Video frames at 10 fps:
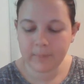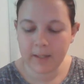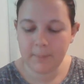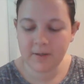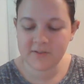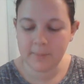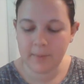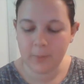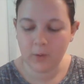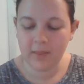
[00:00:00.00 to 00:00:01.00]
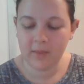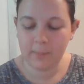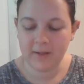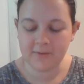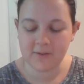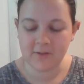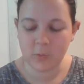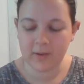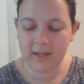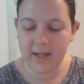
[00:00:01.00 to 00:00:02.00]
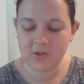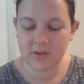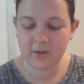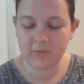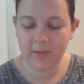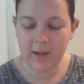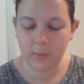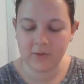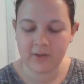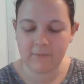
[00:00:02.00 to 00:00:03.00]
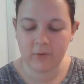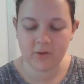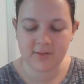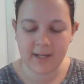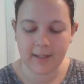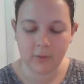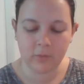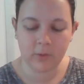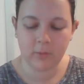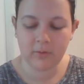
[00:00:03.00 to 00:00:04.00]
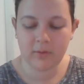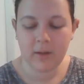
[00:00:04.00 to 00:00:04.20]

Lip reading: It must have been one of the places where the engineered flowers had first taken root.